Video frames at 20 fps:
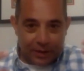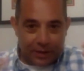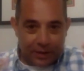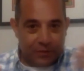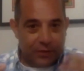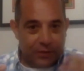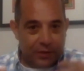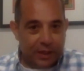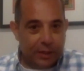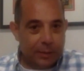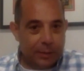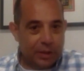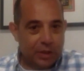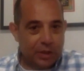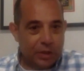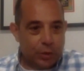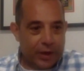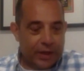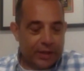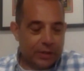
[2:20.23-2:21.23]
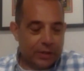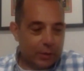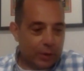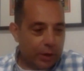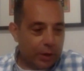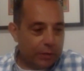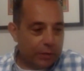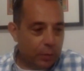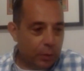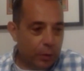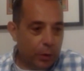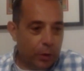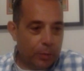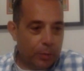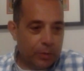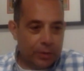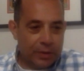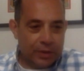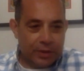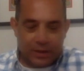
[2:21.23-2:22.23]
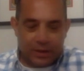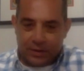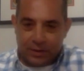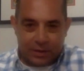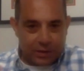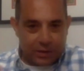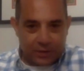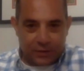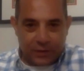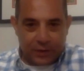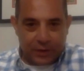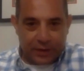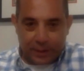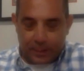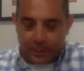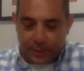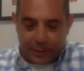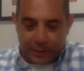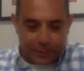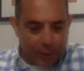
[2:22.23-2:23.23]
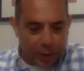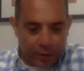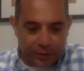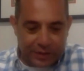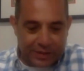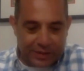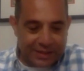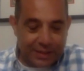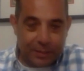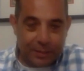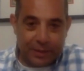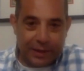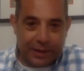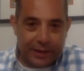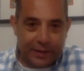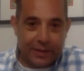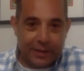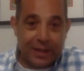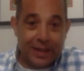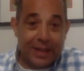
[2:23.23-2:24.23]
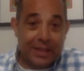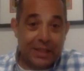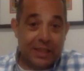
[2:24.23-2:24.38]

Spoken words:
feeling a bit stressed or overwhelmed, or you're just feeling a bit overstimulated.